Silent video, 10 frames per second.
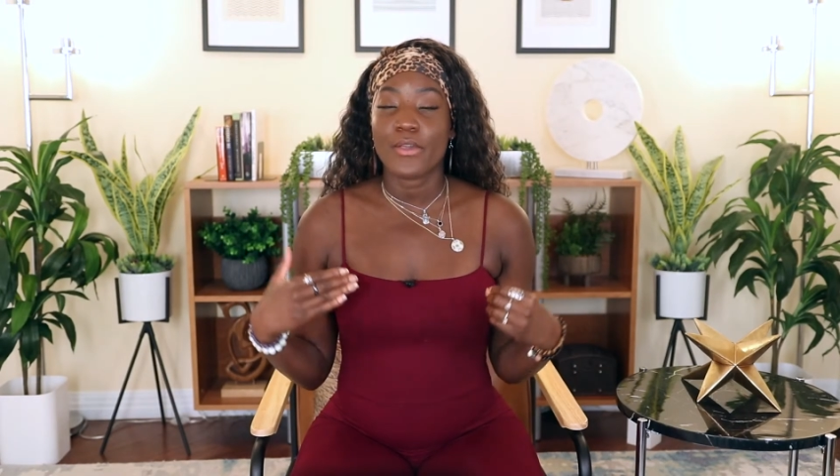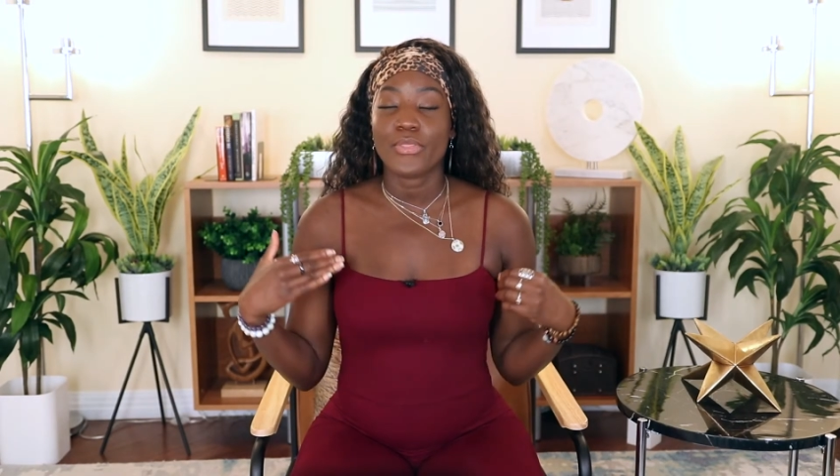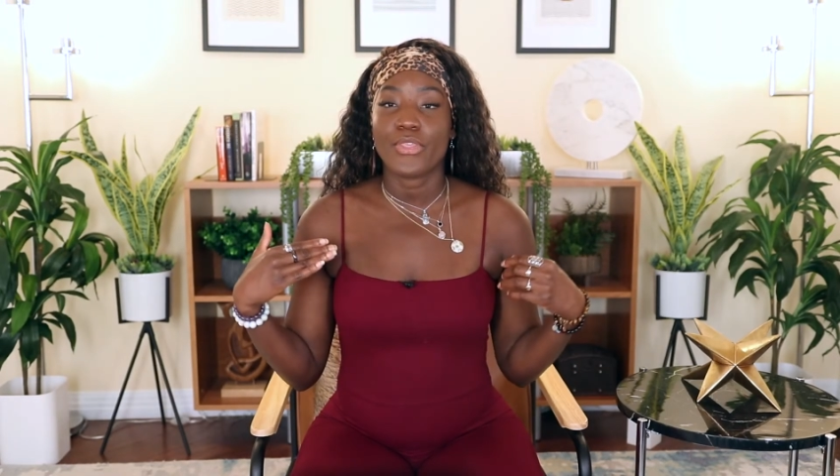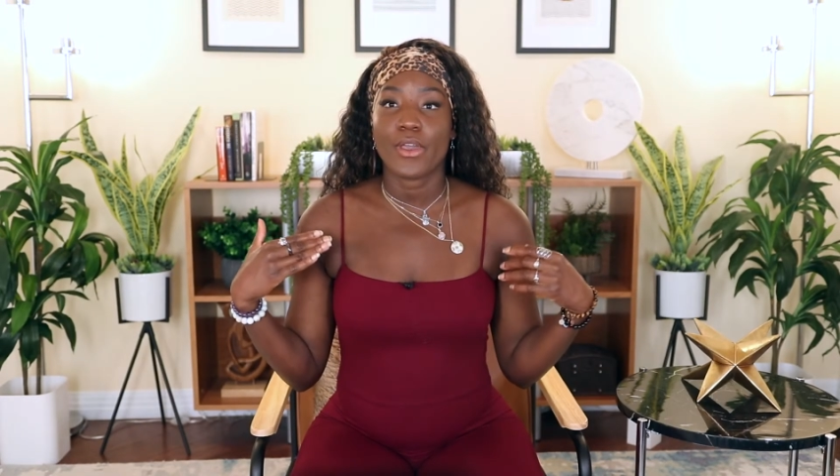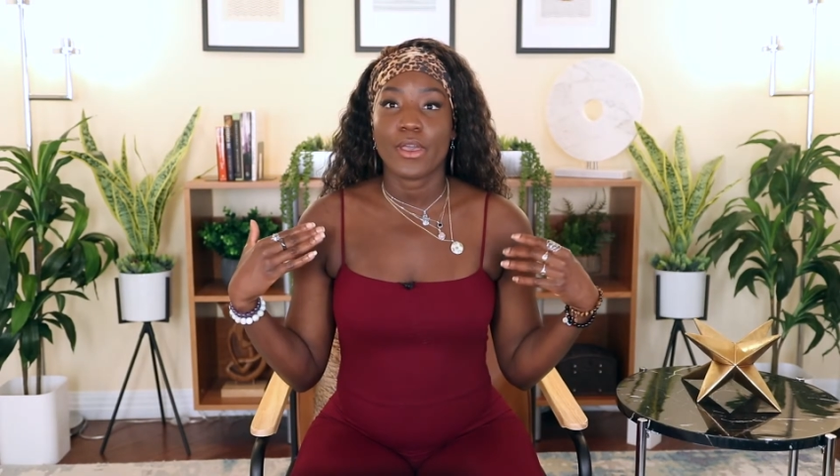
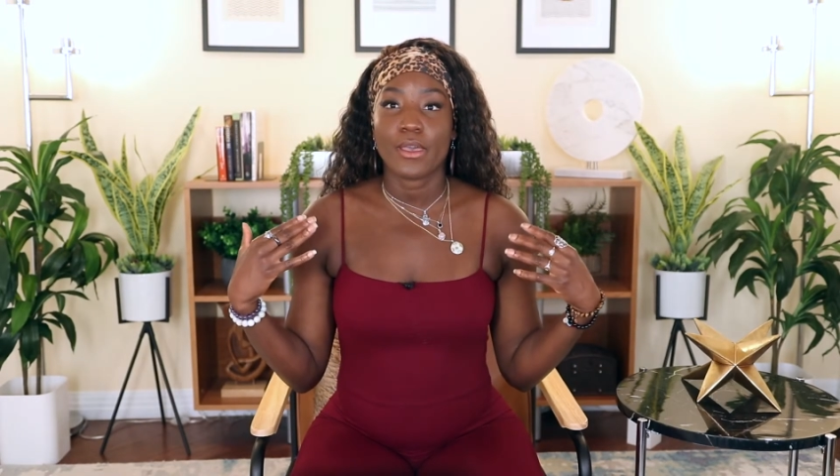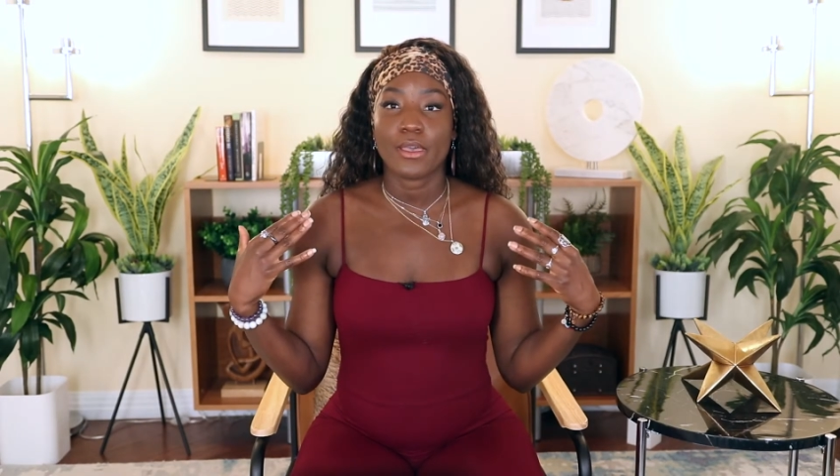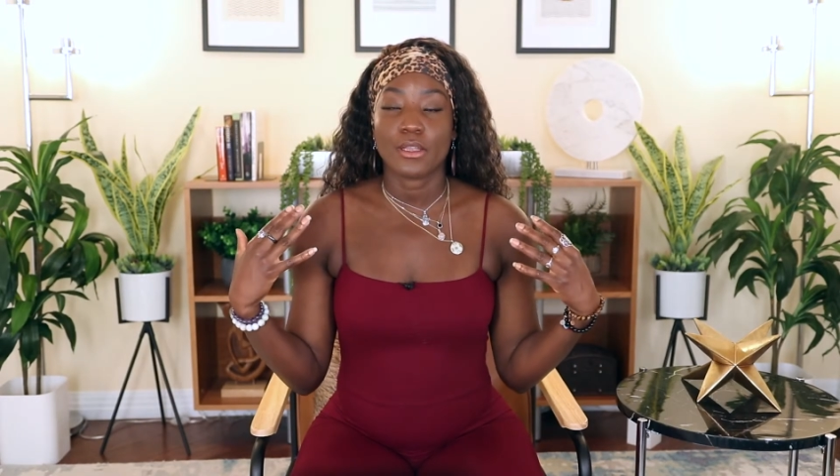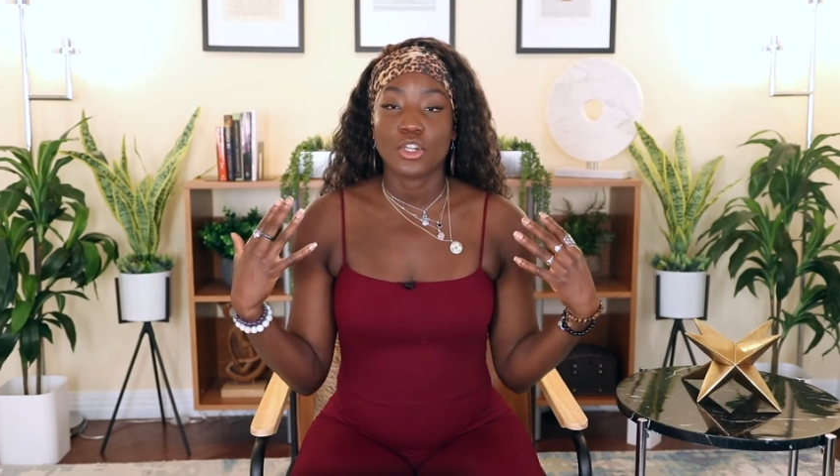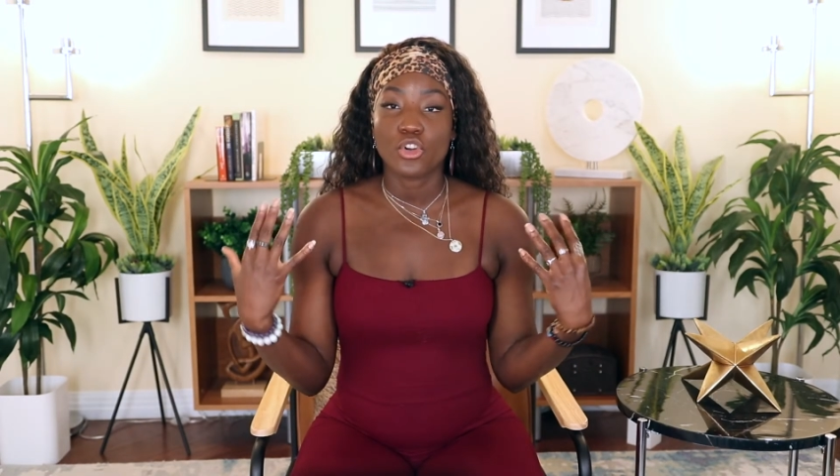
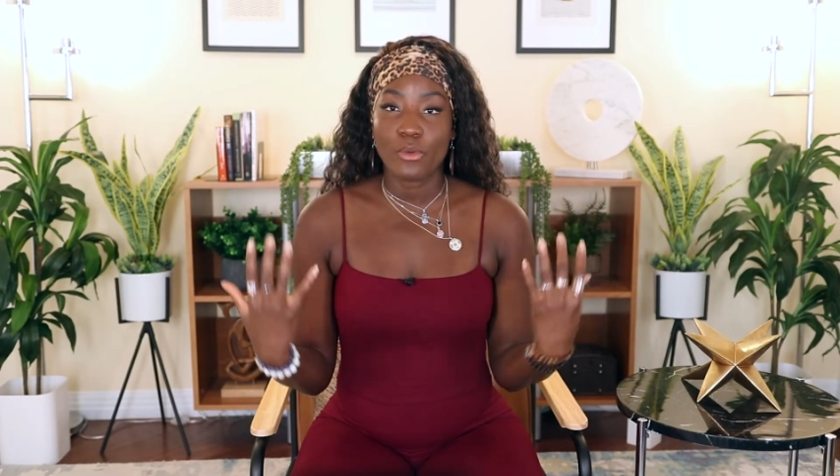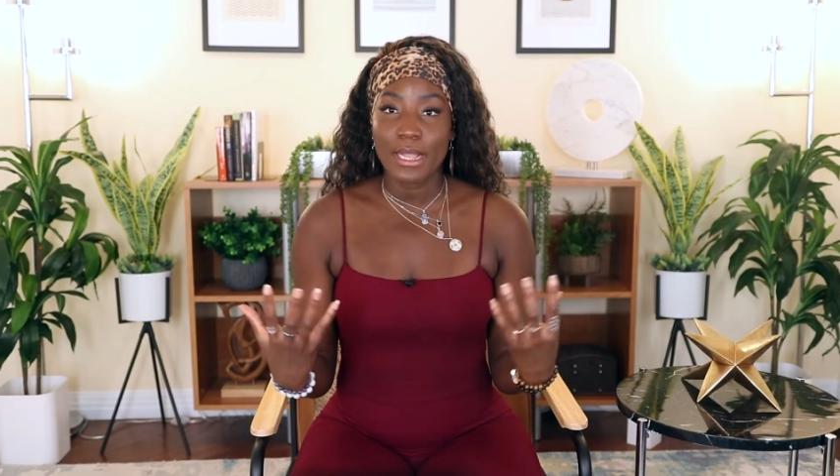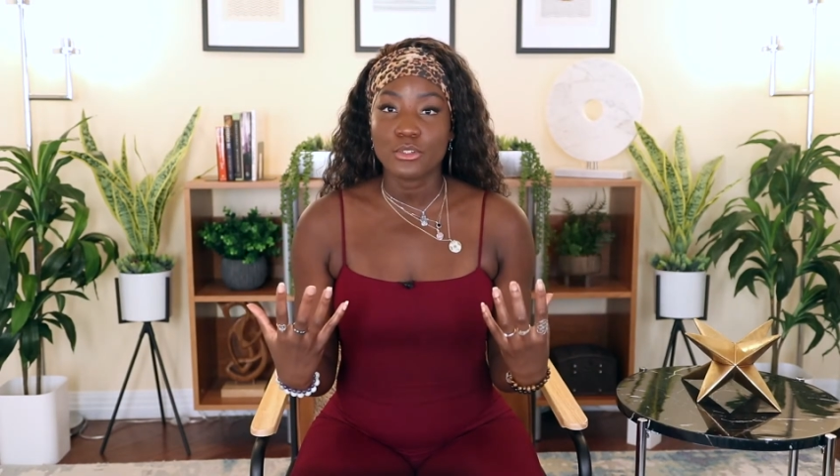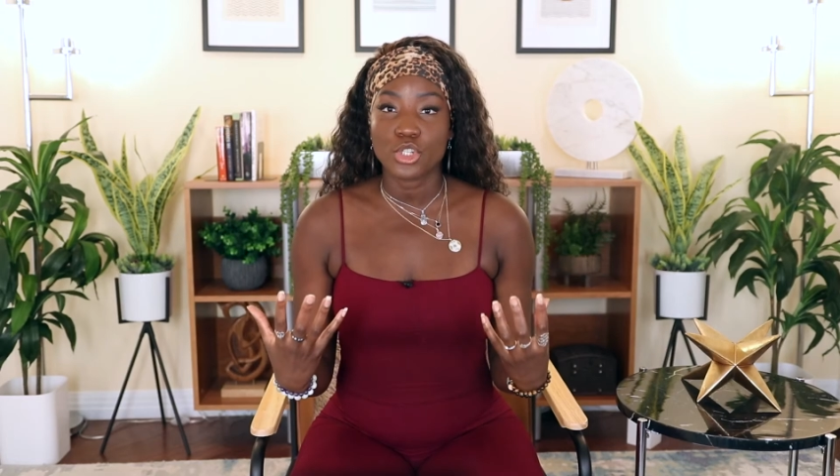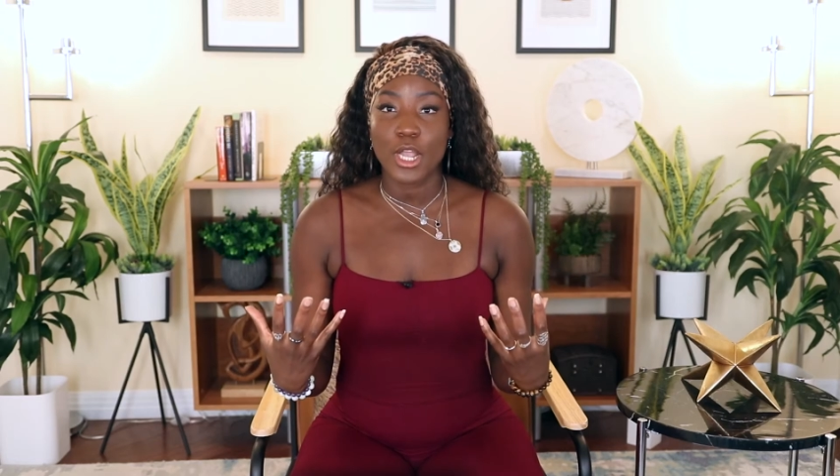the
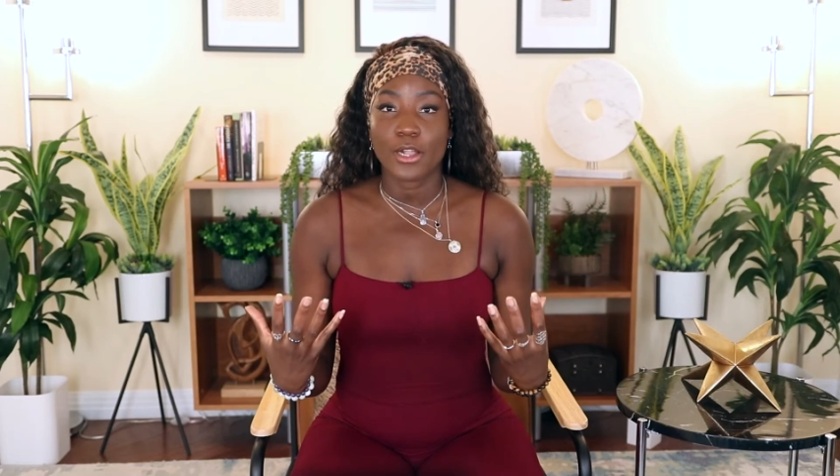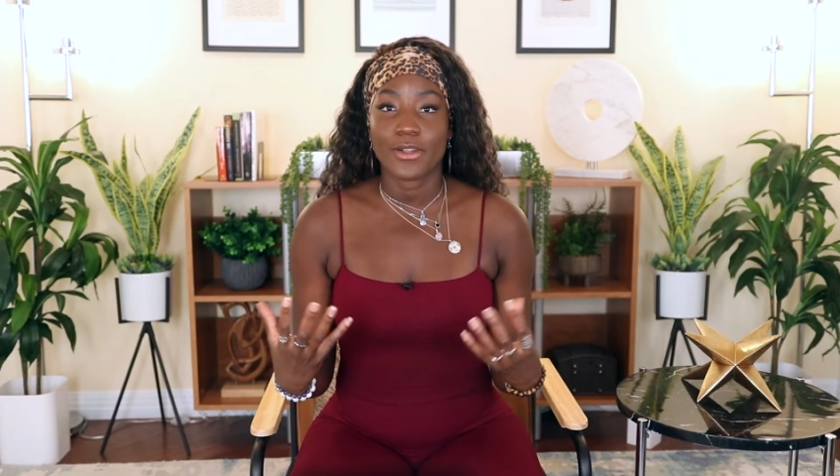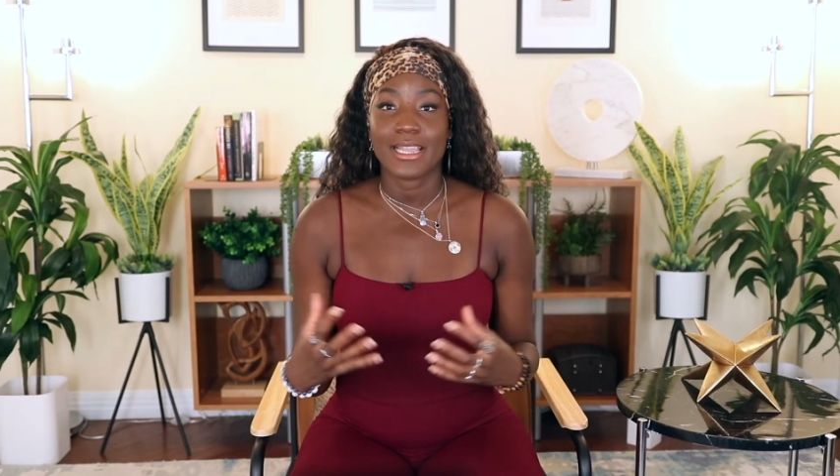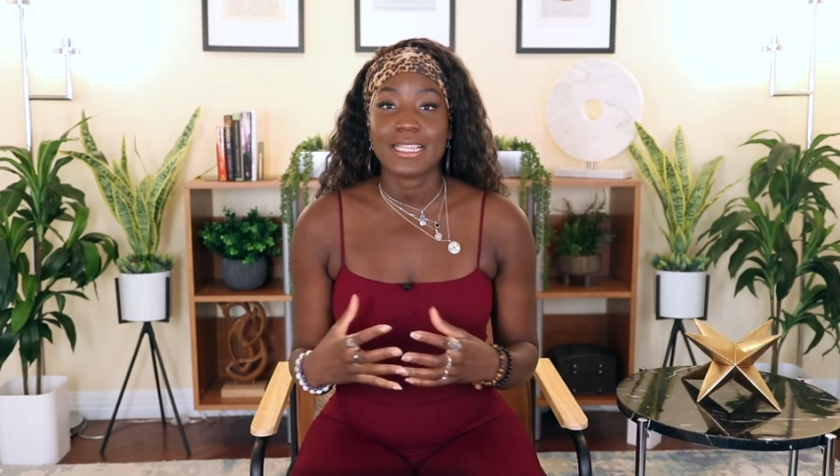crown chakra